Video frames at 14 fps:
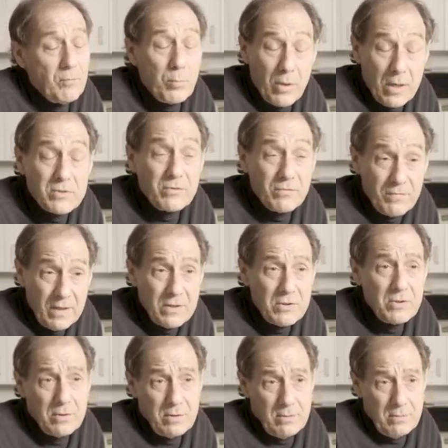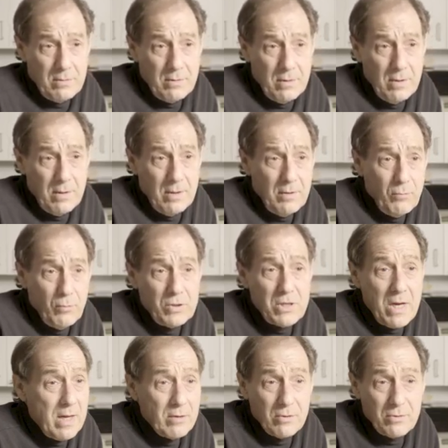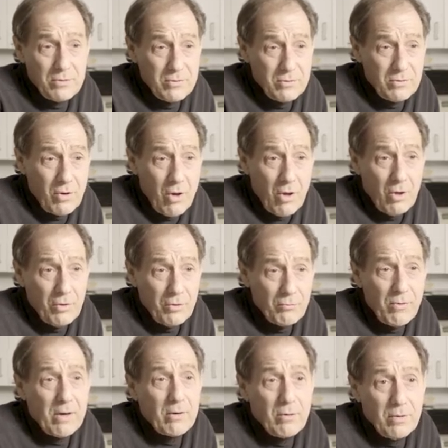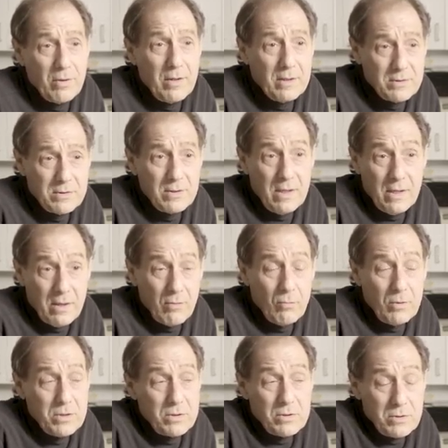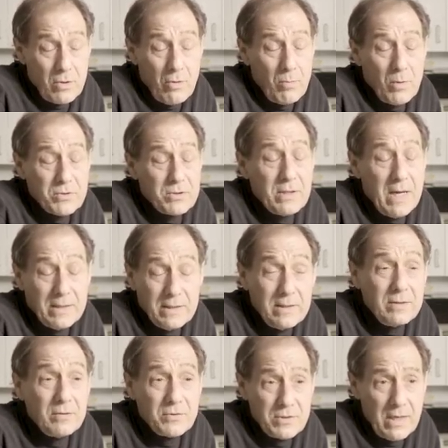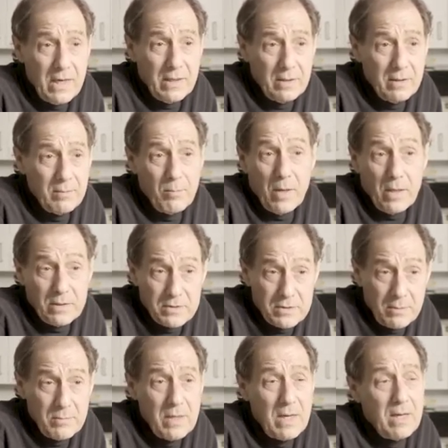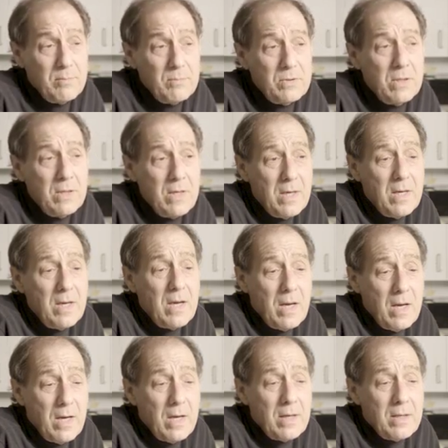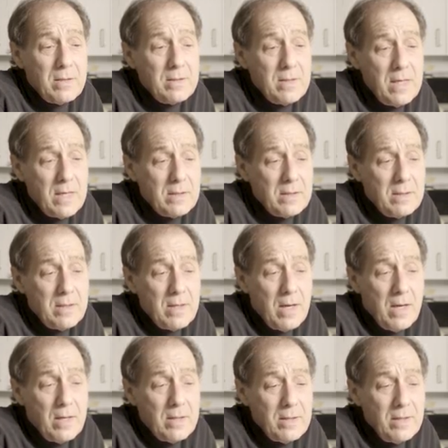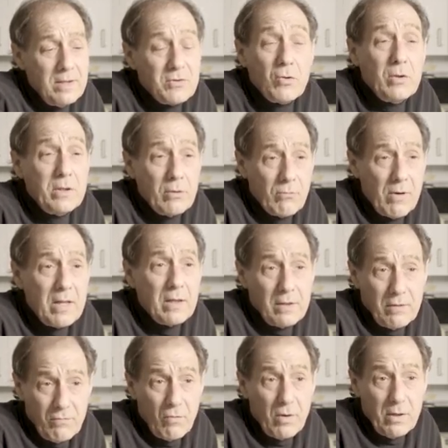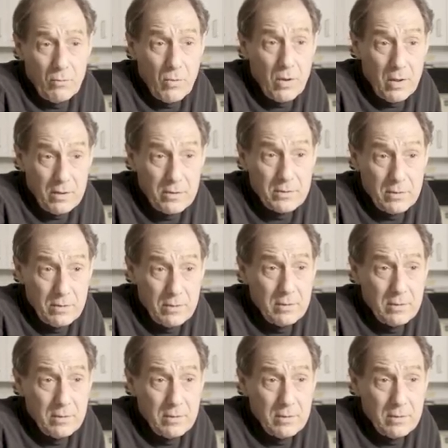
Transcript: preservation, which honors all the record that's there, which is almost an ideal state. But sometimes it is only a relic of what it was.